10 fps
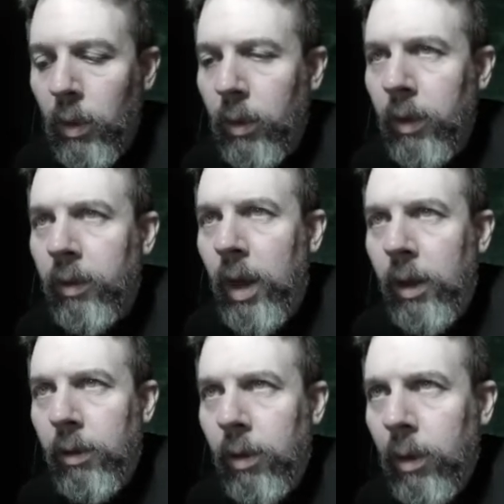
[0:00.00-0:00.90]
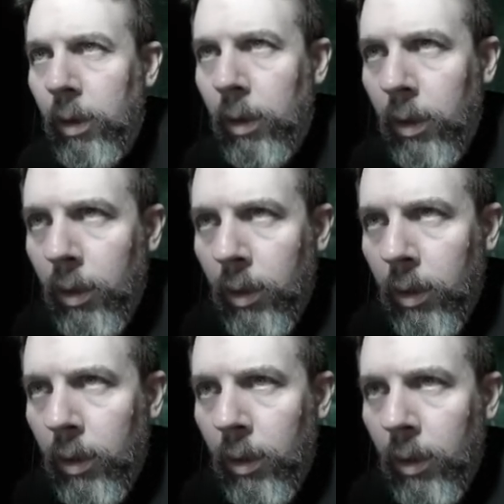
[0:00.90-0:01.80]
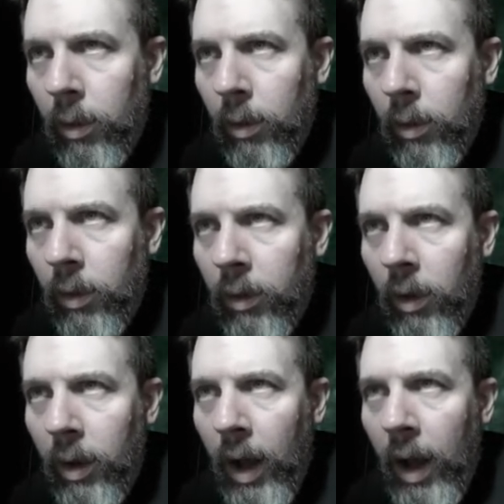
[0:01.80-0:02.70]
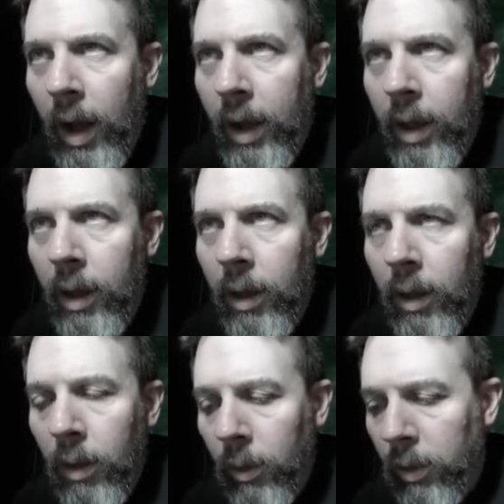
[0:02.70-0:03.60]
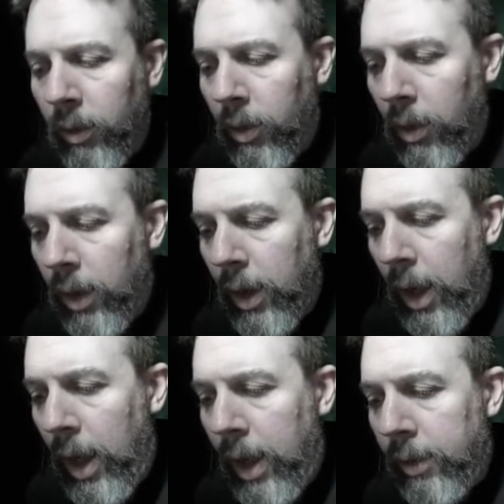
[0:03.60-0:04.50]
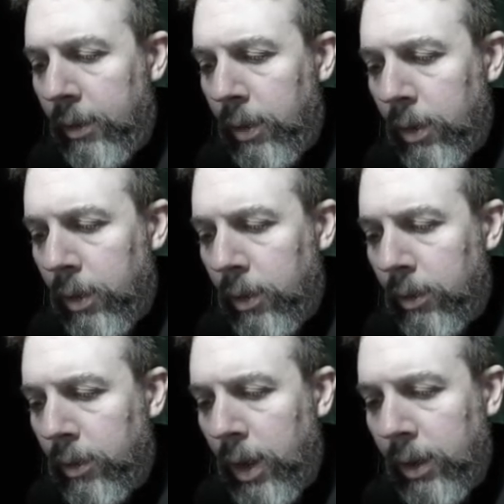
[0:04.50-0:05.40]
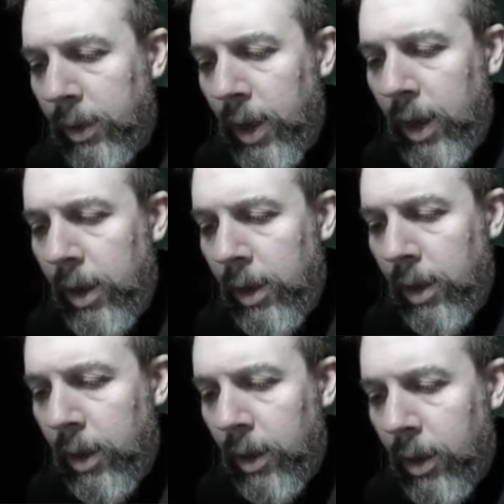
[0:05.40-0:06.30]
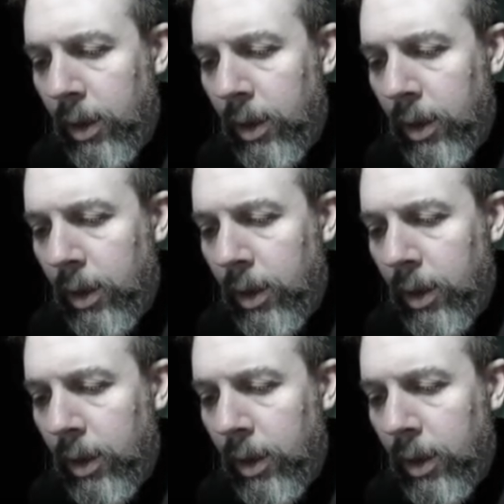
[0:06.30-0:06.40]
So in this case, we started high. We started at 10K.